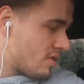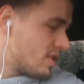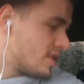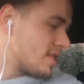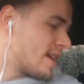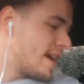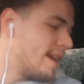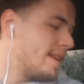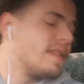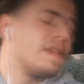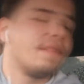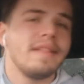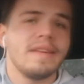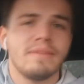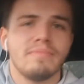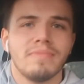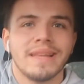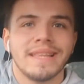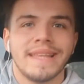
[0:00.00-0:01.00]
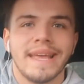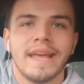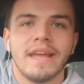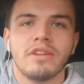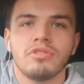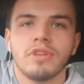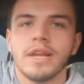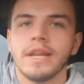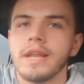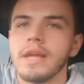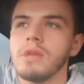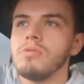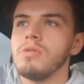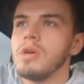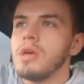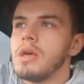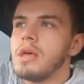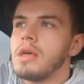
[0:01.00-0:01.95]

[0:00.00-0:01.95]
because it's kind of like my days right now.